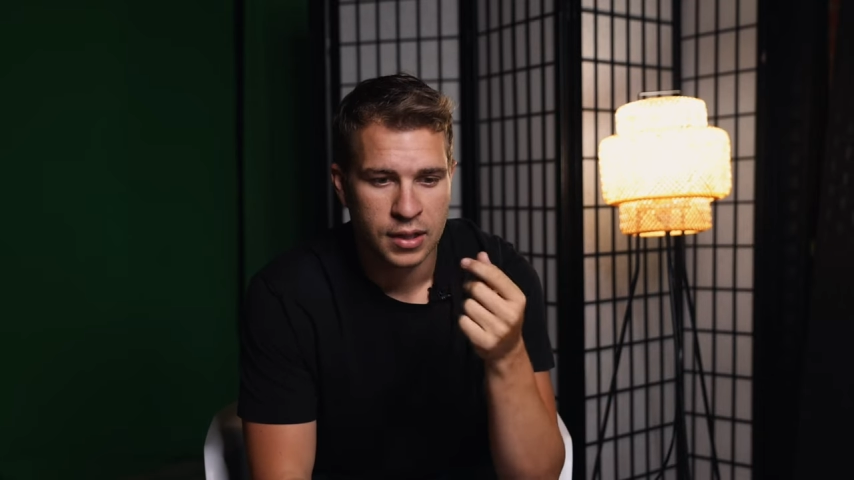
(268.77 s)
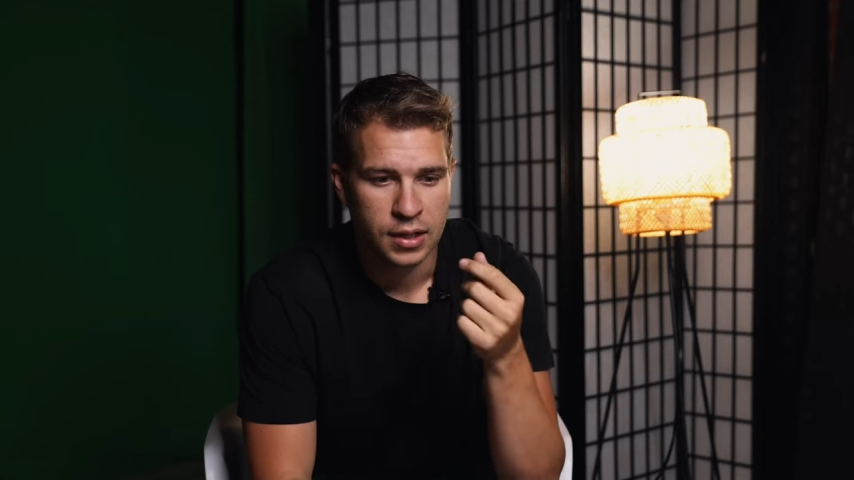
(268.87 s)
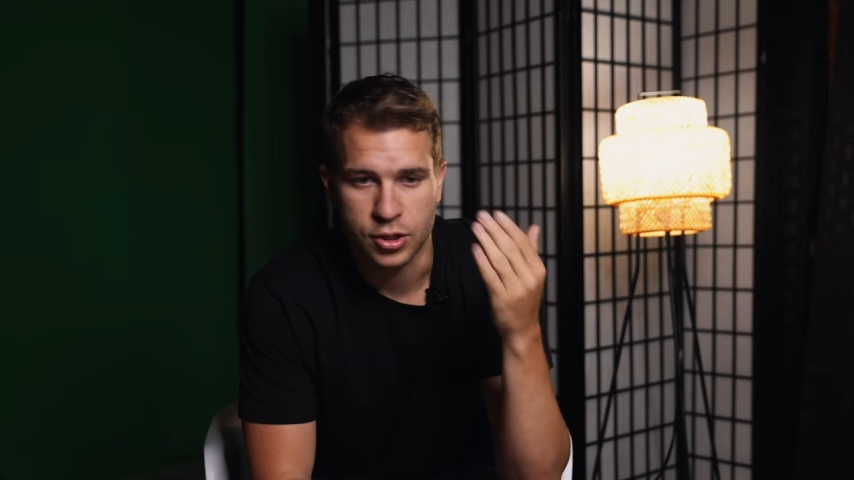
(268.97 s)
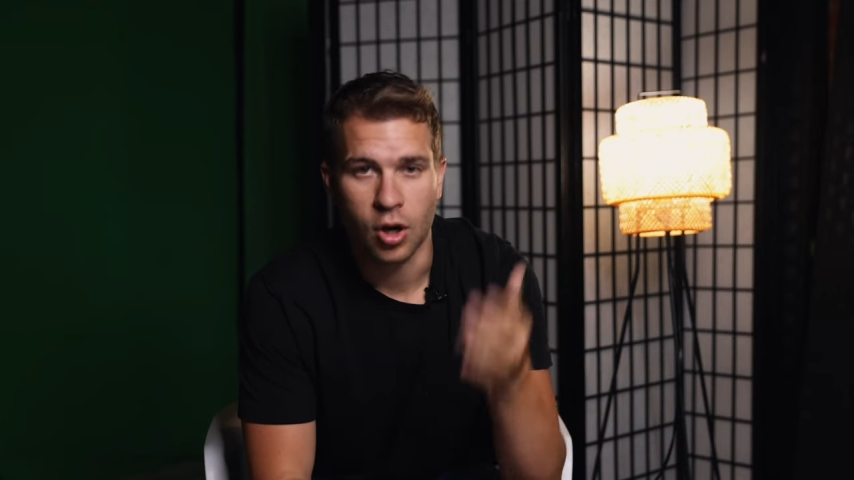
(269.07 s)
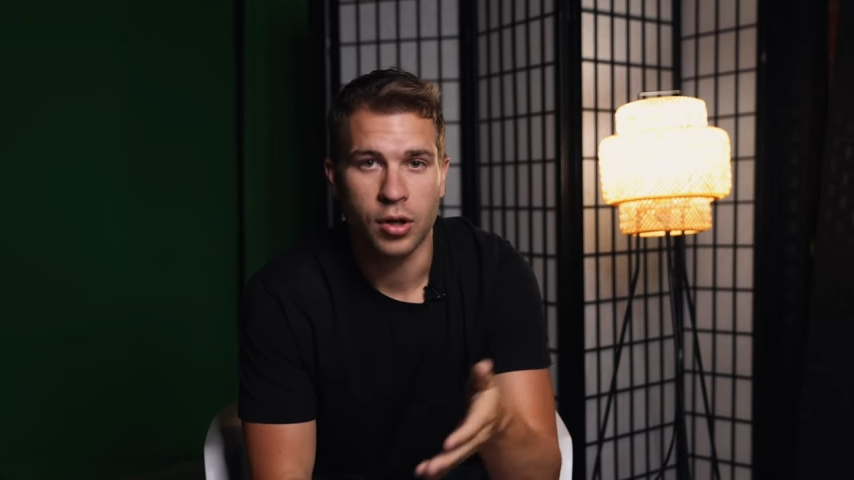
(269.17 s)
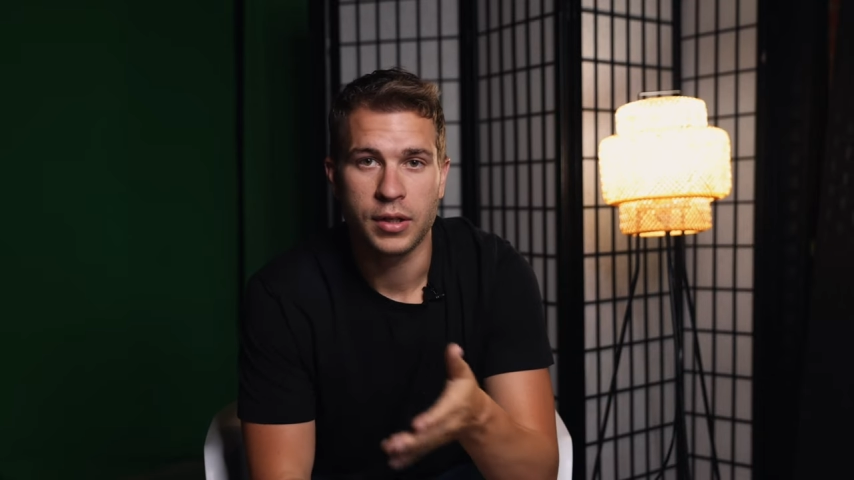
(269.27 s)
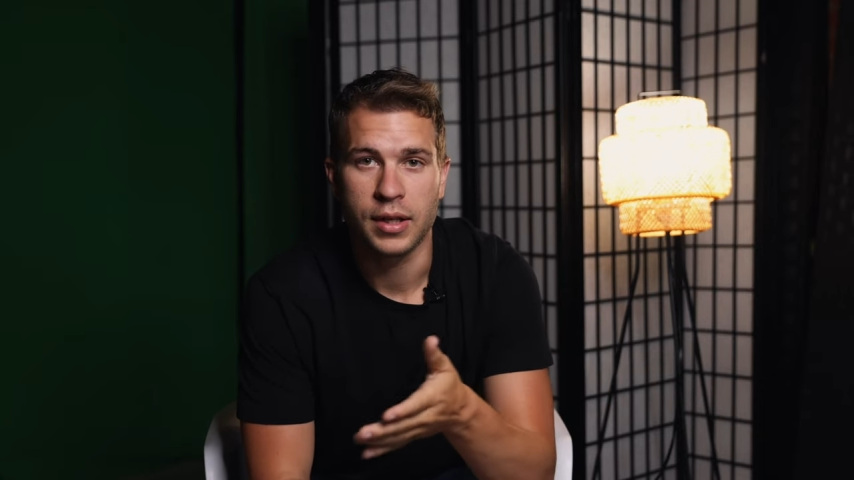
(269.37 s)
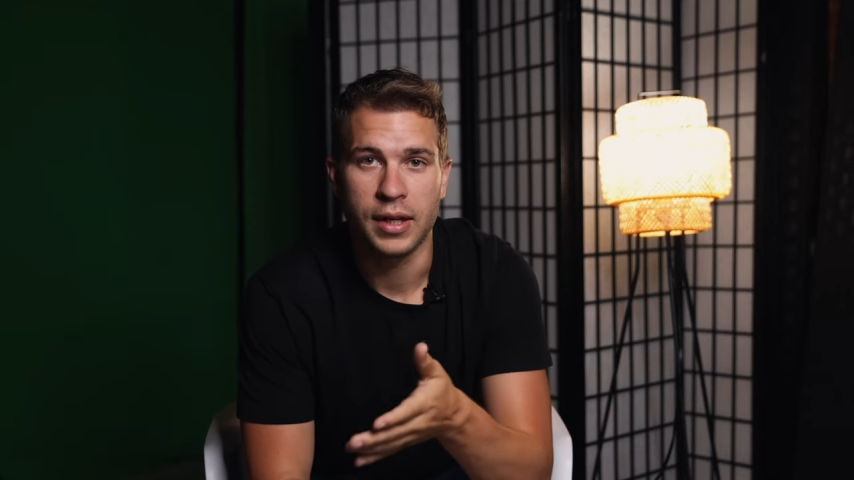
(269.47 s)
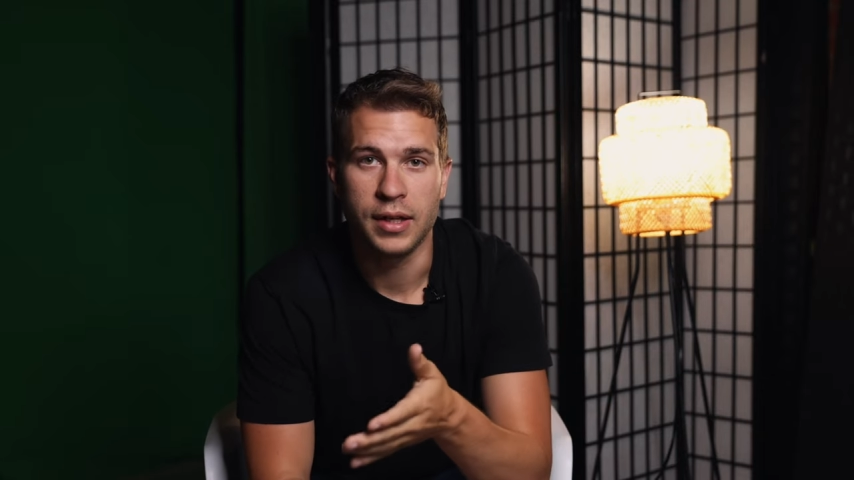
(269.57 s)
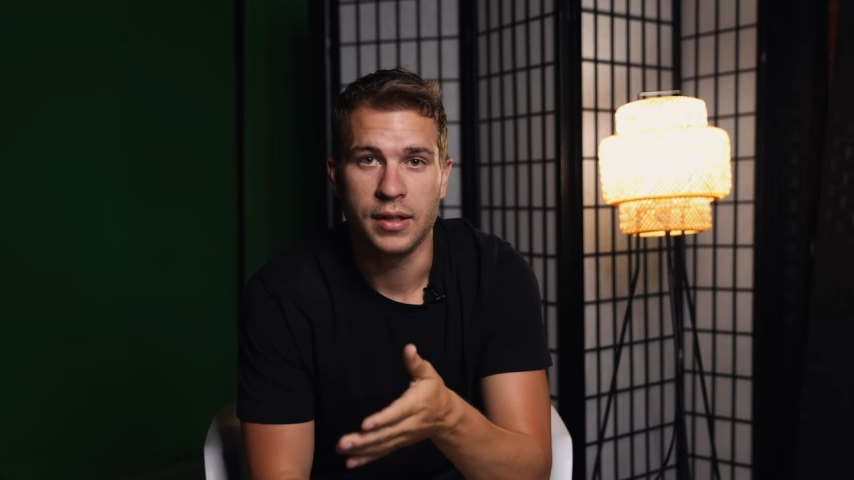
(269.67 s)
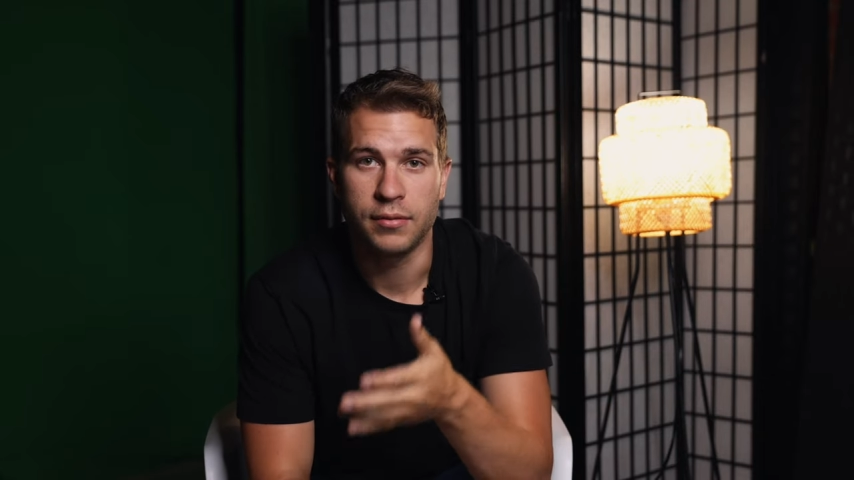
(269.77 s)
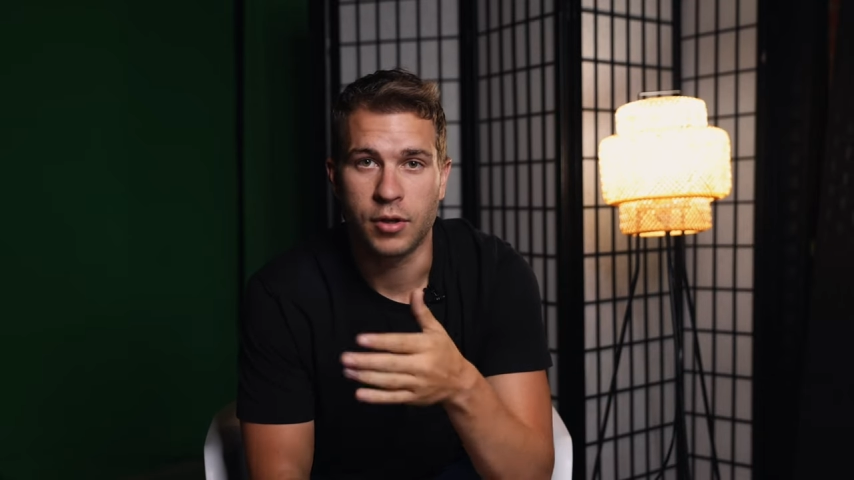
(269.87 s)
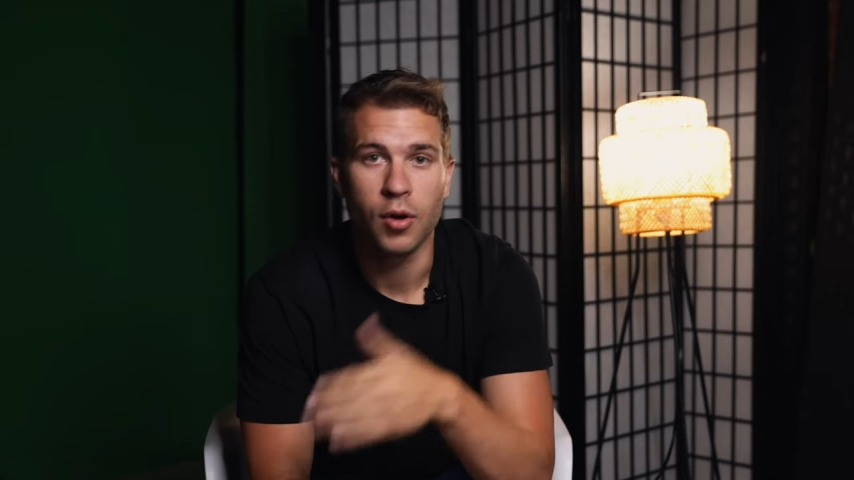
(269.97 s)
Started in